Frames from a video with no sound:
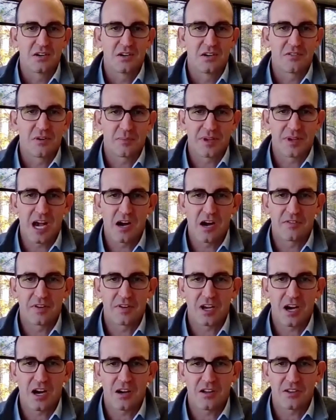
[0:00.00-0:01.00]
from Calvin
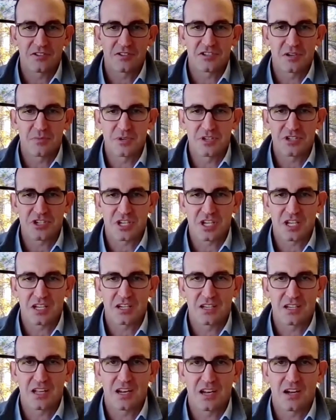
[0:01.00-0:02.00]
College in
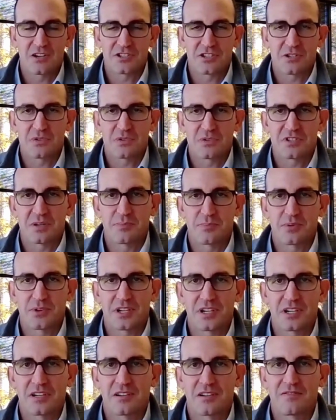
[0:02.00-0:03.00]
Michigan, and also has
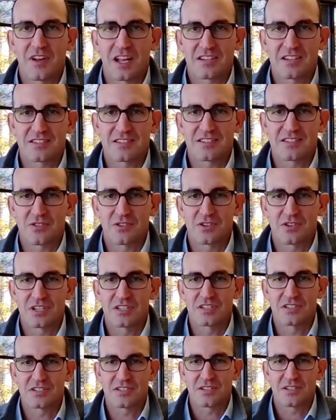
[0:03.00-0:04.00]
completed advanced
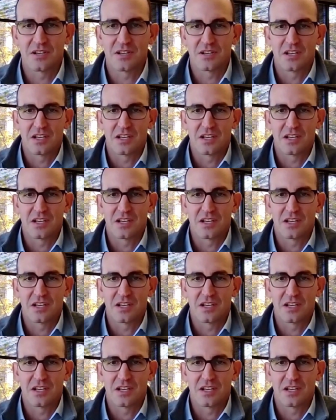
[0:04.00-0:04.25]
degrees